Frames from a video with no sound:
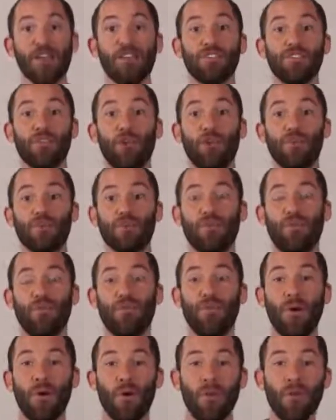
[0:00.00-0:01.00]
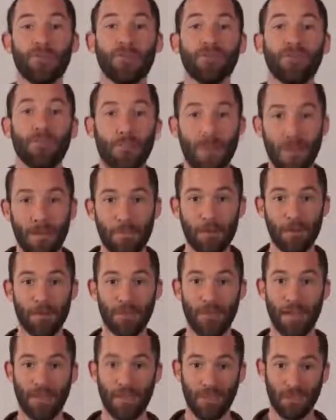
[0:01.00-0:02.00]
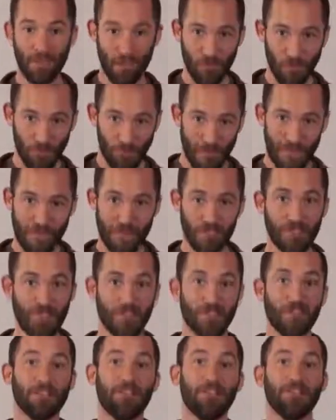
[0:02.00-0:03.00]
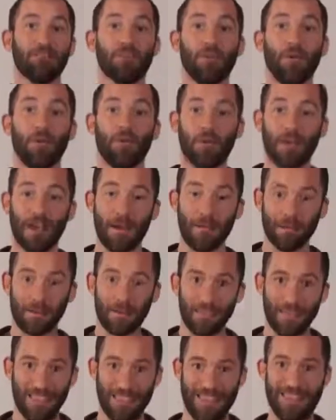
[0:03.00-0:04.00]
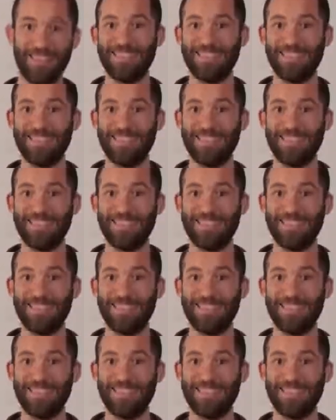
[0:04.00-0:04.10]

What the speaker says: So those are the people, like the real serious programmers.